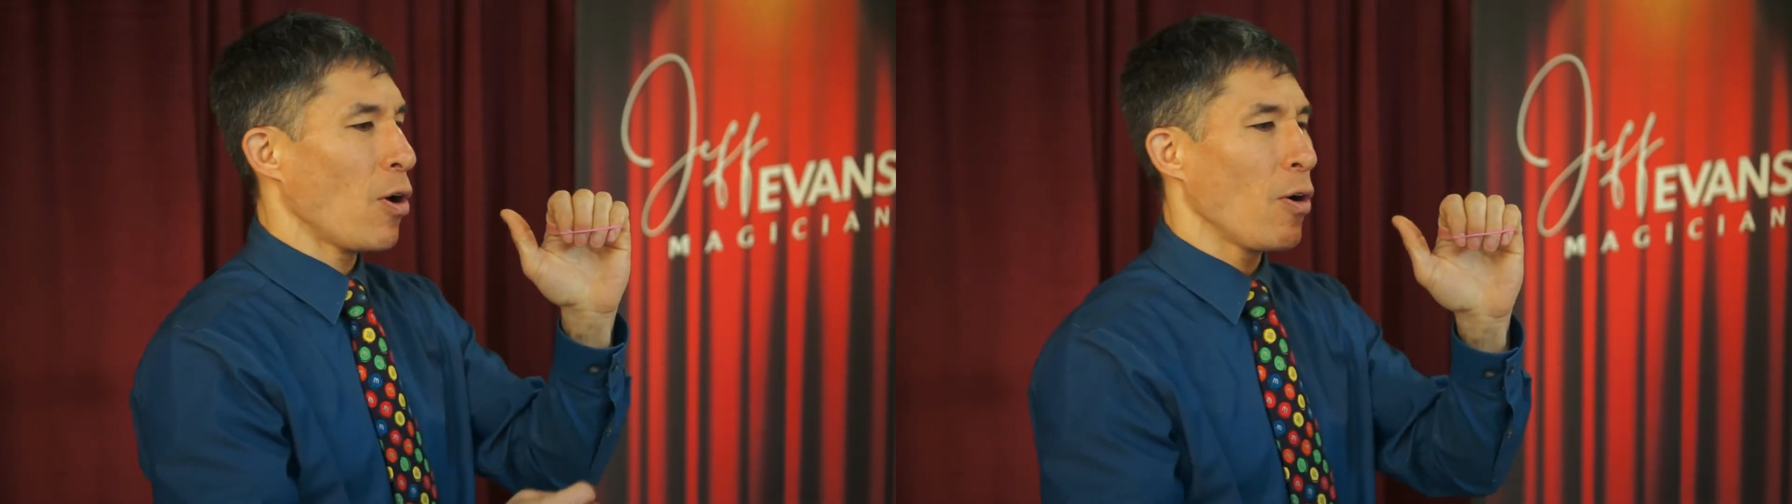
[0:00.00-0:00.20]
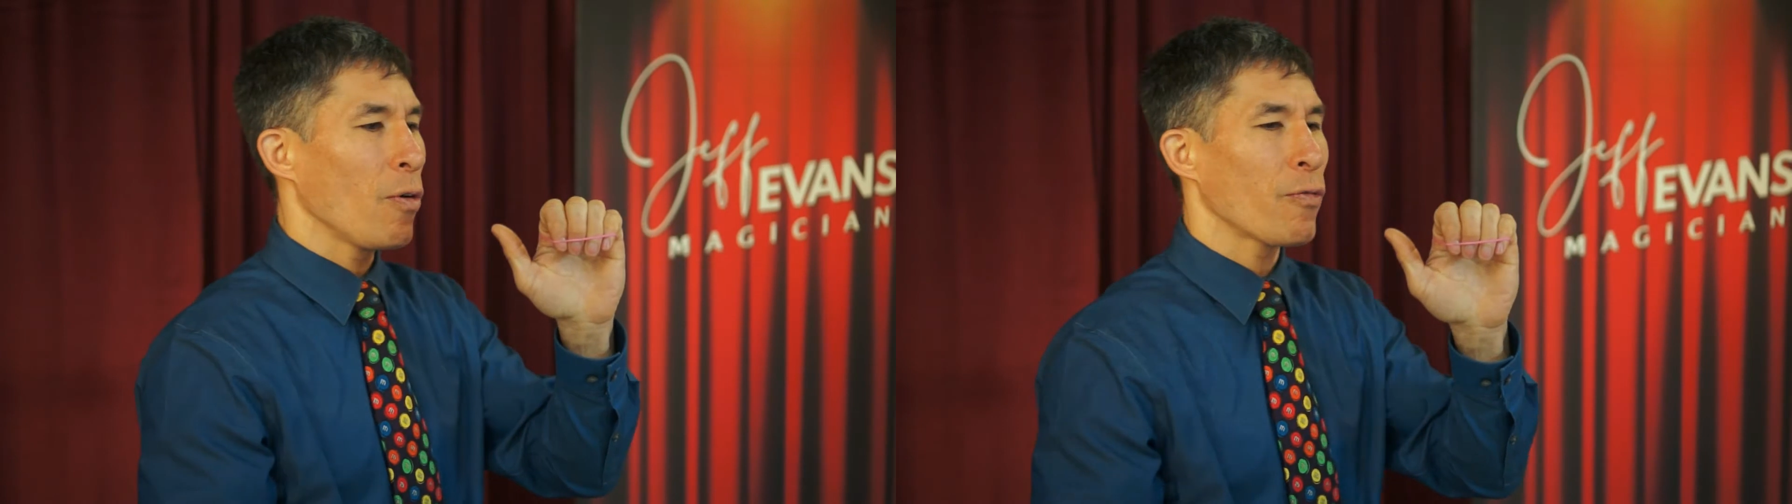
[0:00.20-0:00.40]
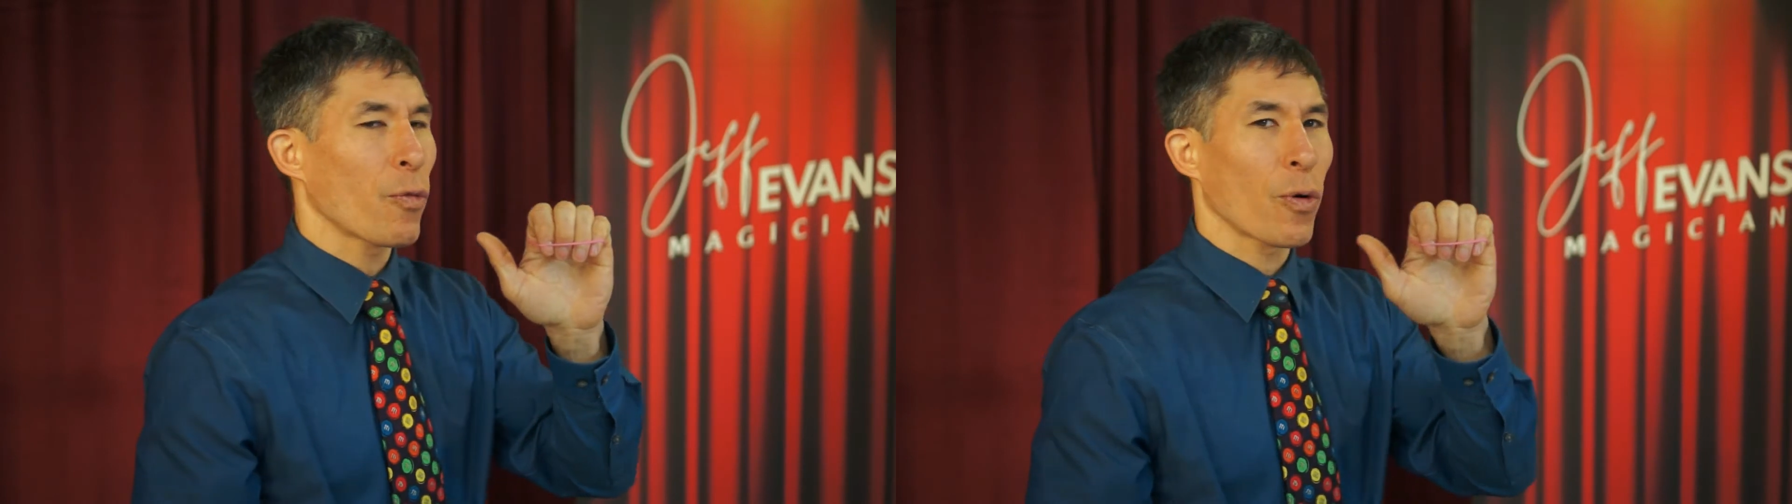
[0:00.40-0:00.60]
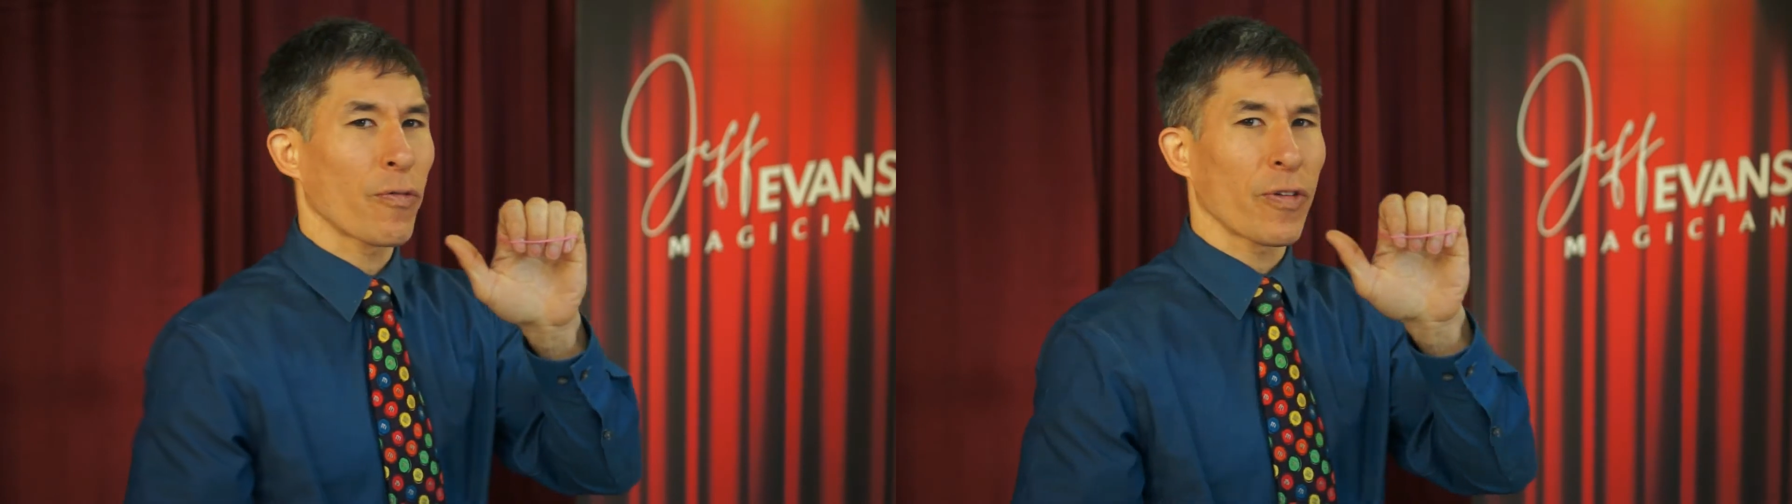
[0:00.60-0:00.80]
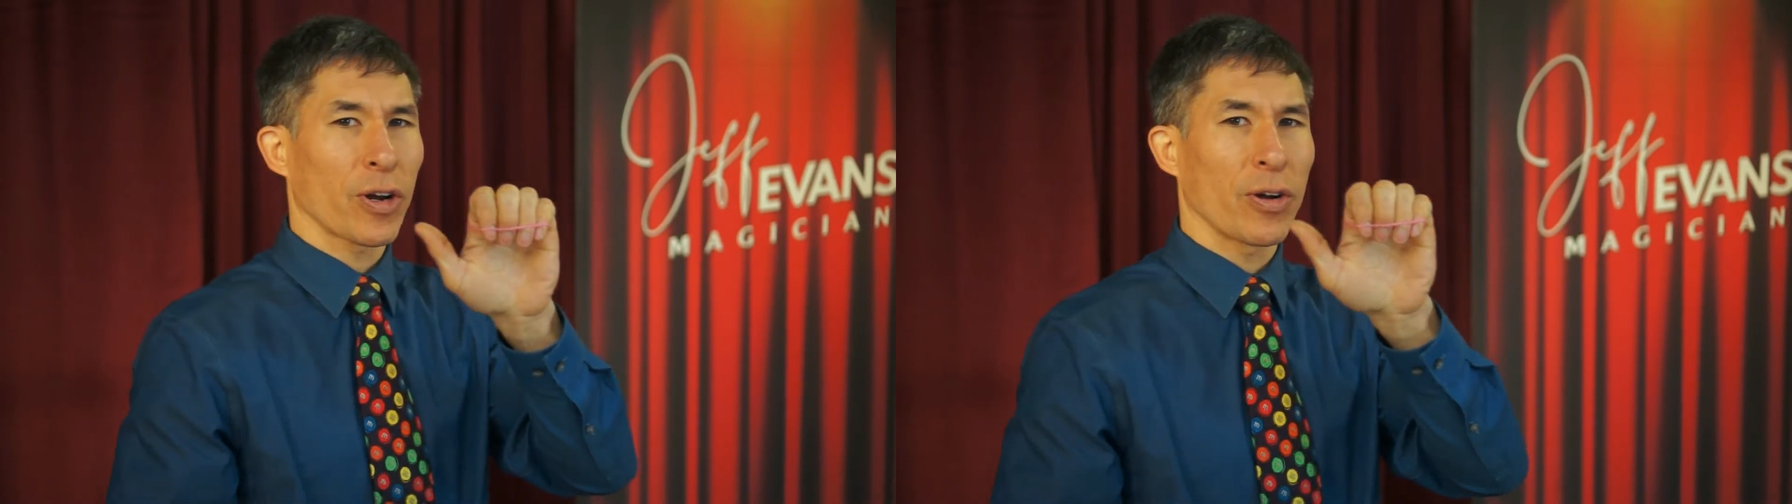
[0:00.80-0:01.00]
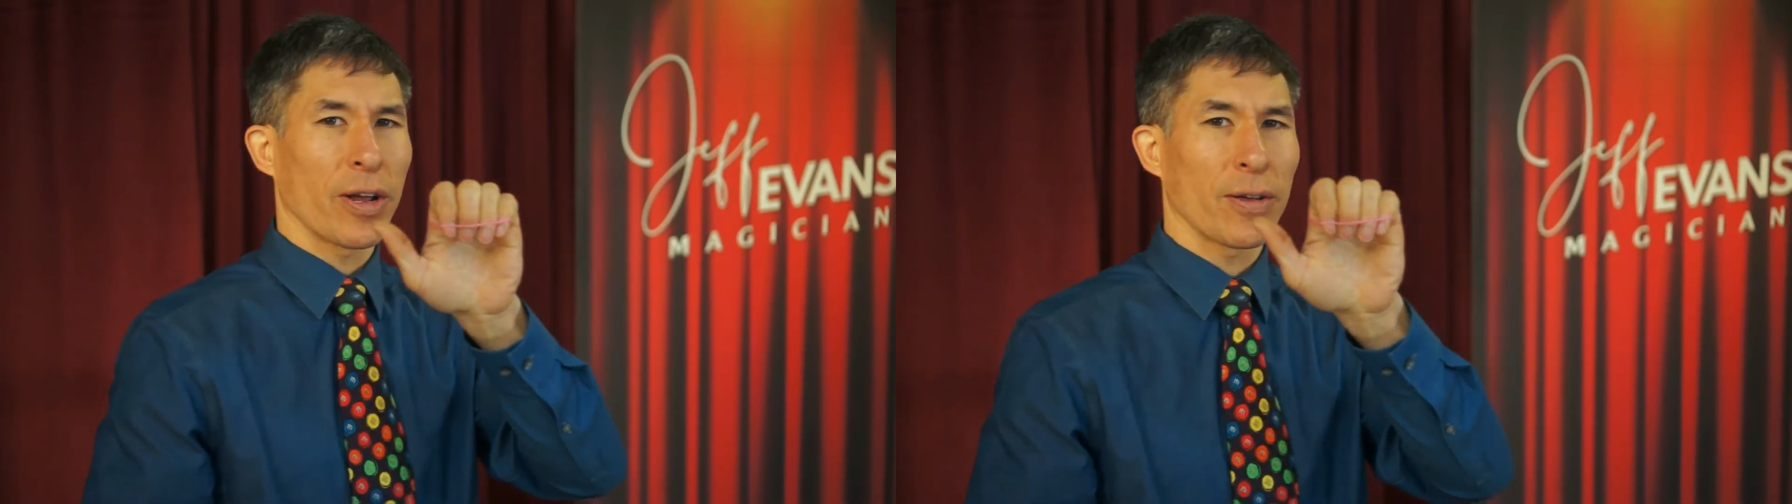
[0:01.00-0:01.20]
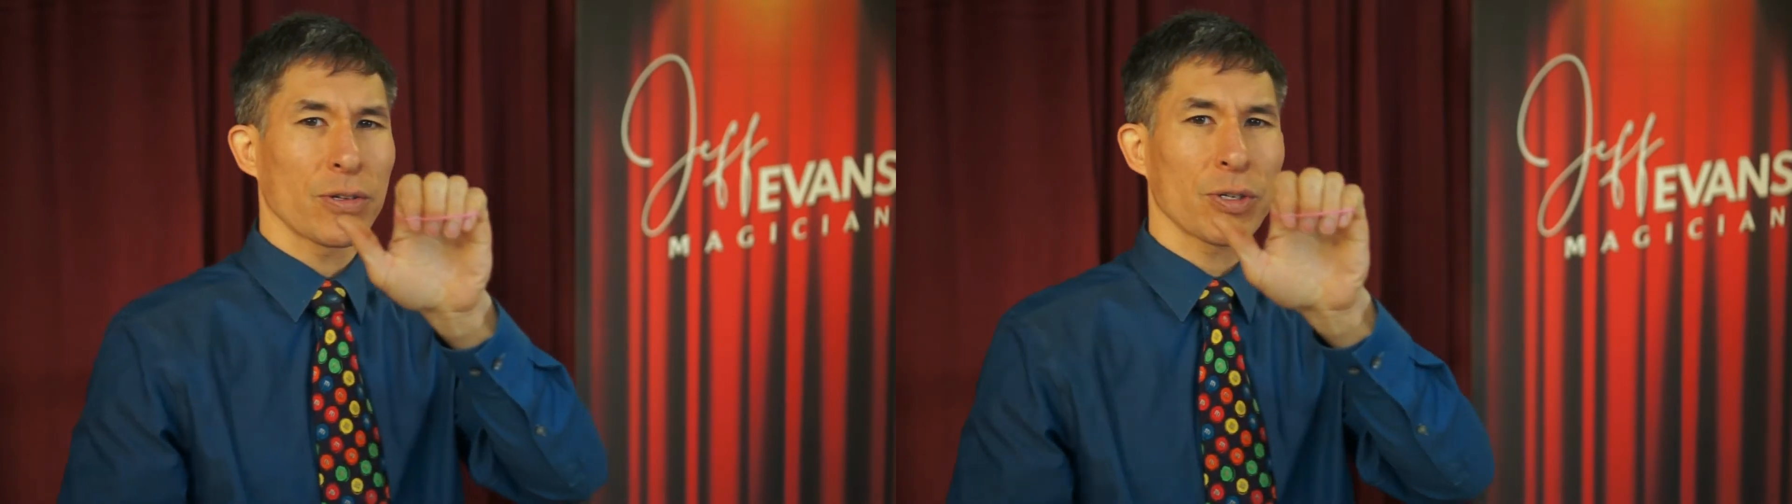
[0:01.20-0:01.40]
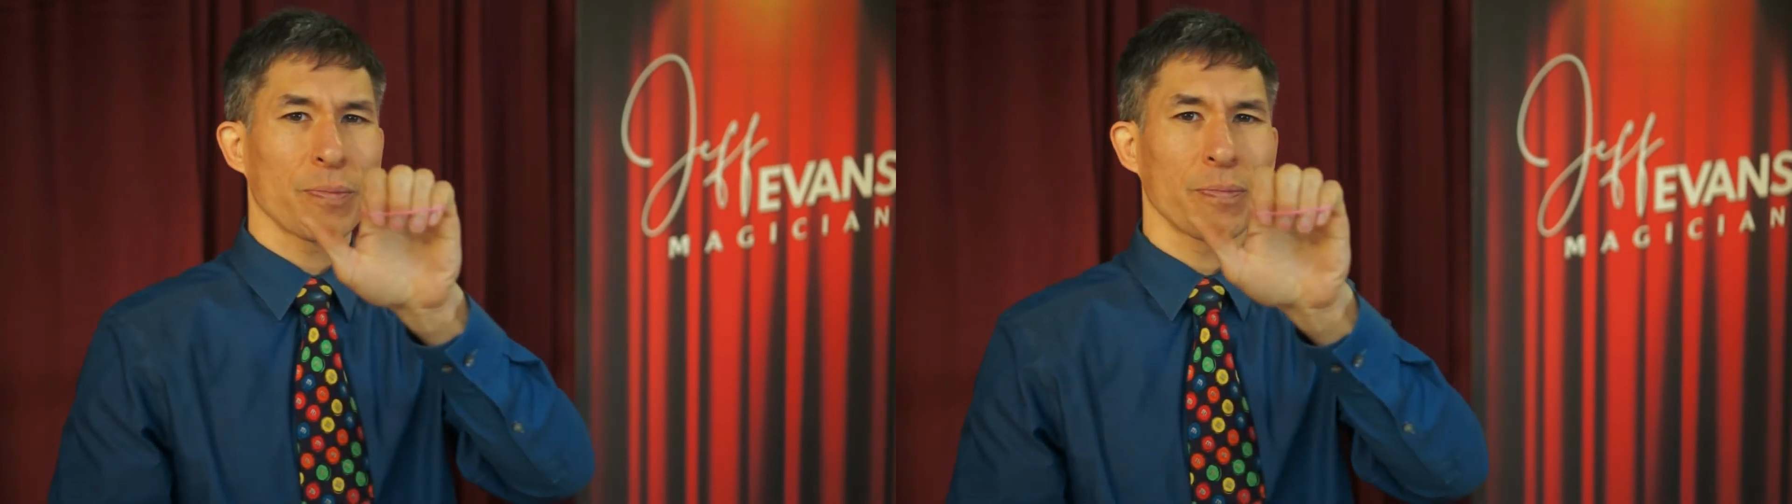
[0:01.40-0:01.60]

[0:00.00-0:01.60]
all 4 fingernails.